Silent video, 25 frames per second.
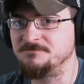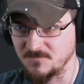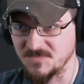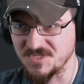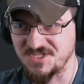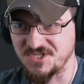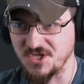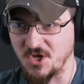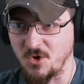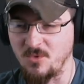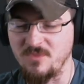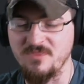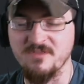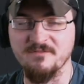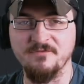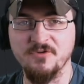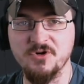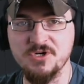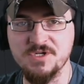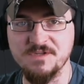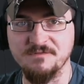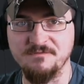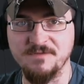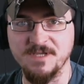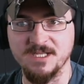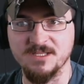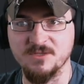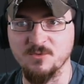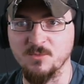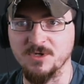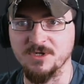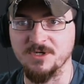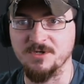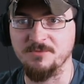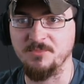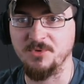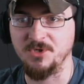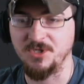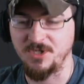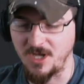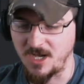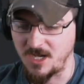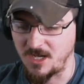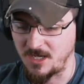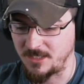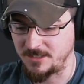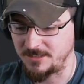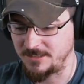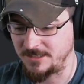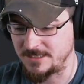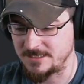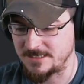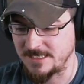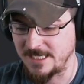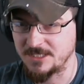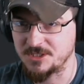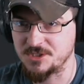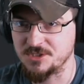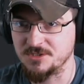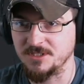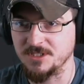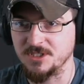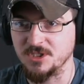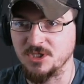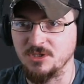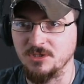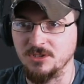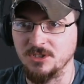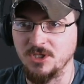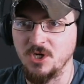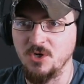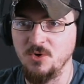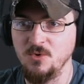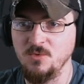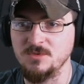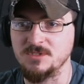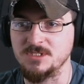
So the first effect that we're going to put on is actually Glow